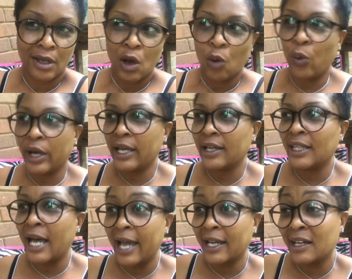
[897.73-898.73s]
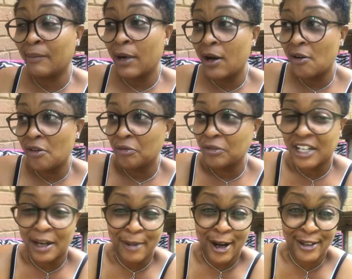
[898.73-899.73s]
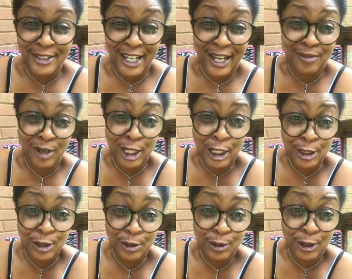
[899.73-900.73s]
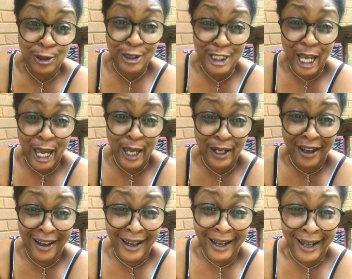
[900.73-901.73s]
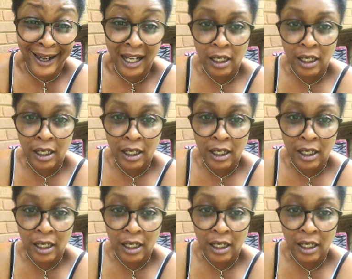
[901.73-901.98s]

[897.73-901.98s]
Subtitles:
We're like, come on, come on, Jada. What did you do, Jada?